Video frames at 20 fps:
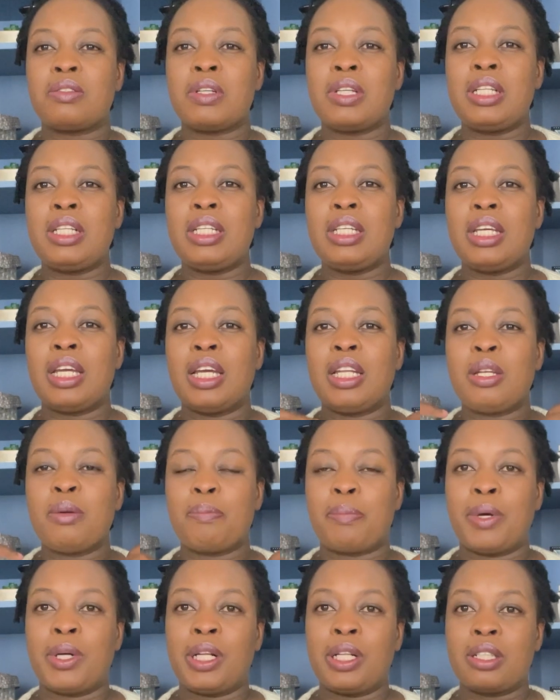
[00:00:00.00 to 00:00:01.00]
really any
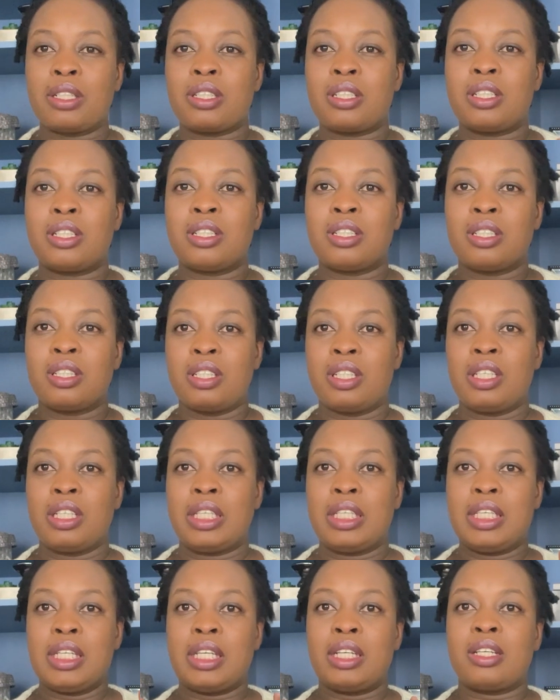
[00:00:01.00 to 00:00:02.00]
bulk
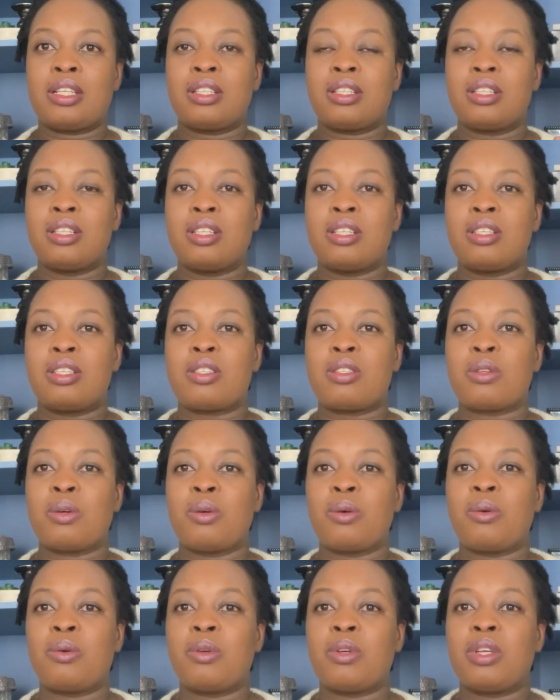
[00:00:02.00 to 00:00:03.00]
here.
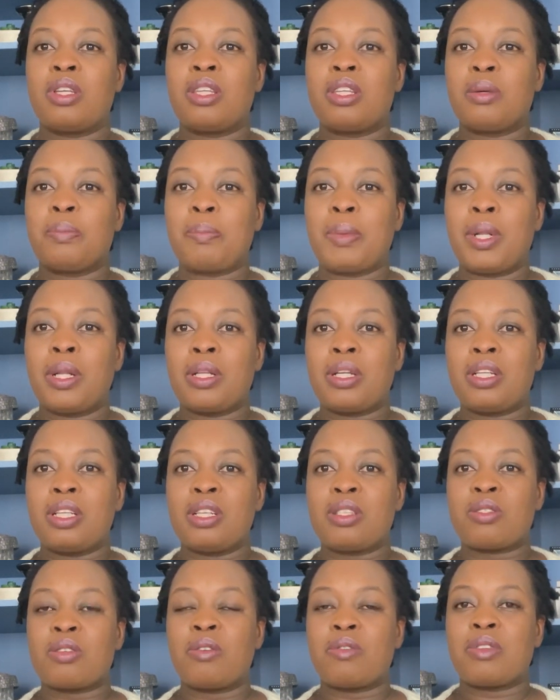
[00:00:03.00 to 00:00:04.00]
So the
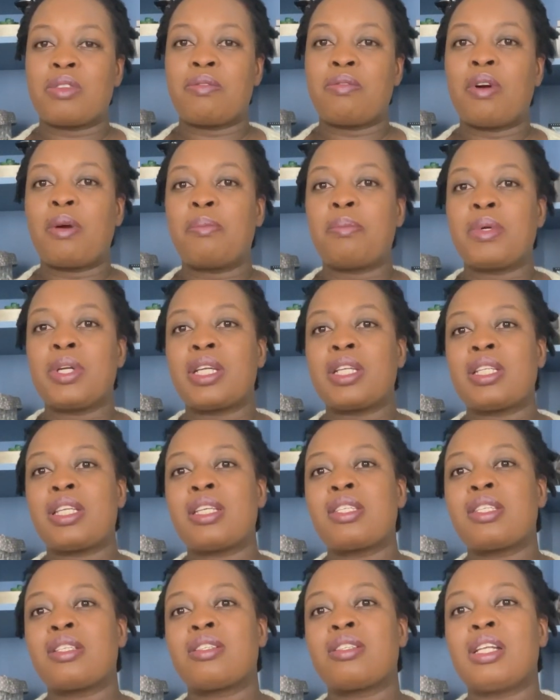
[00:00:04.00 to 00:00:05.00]
bulkiness of the fabric
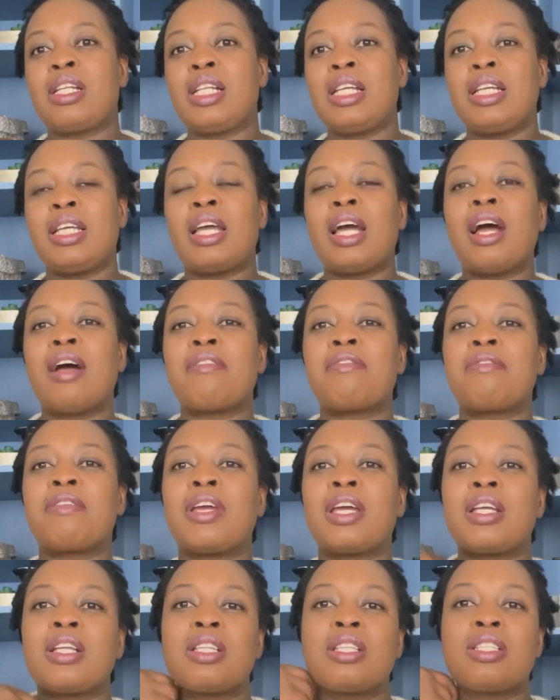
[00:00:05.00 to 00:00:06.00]
doesn't really
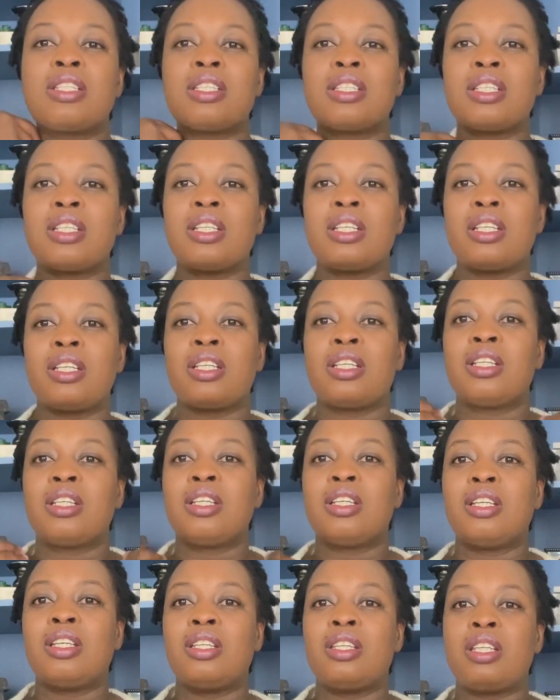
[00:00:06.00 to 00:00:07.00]
affect
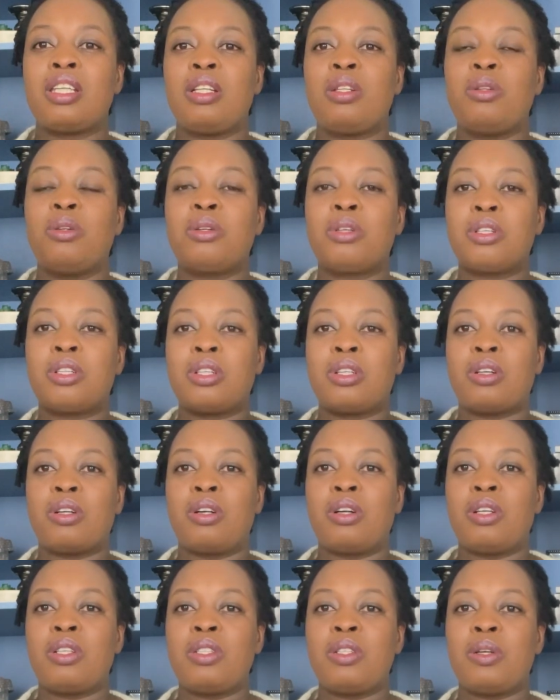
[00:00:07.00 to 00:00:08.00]
the look
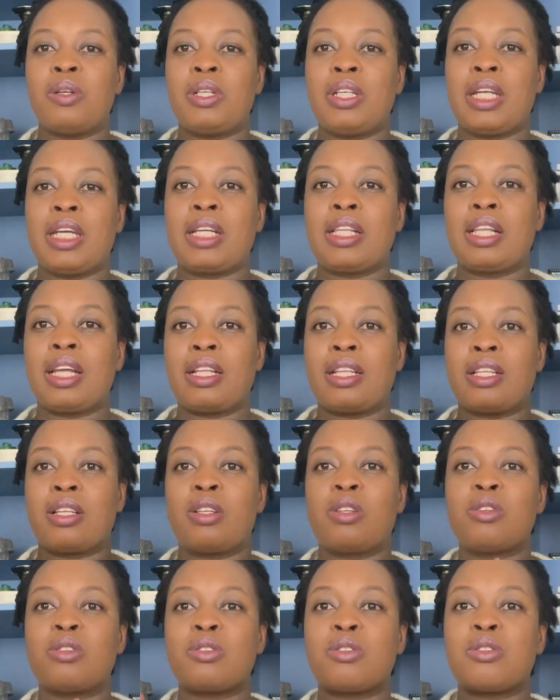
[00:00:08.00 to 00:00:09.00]
on your neckline
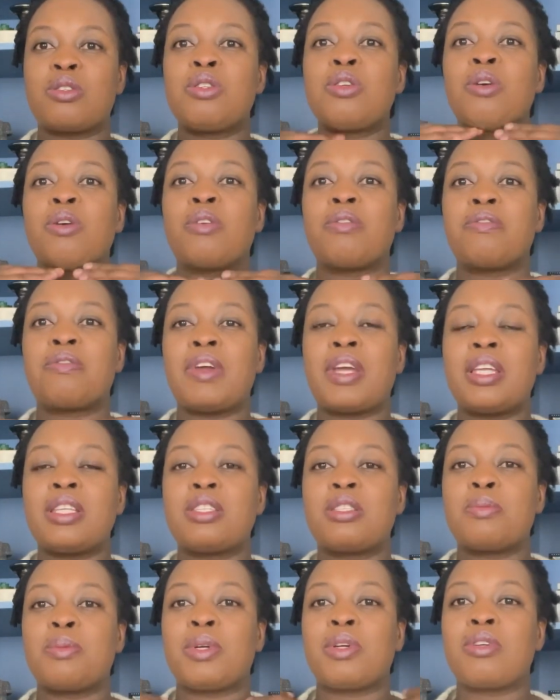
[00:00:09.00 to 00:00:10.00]
close to your
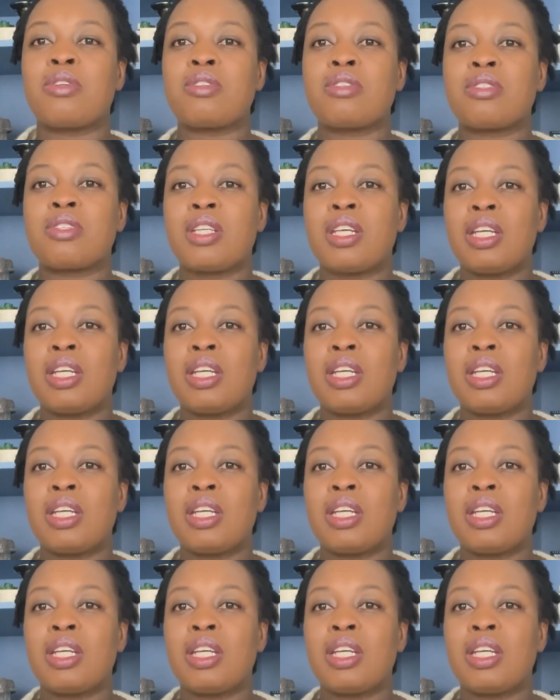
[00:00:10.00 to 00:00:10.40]
face, because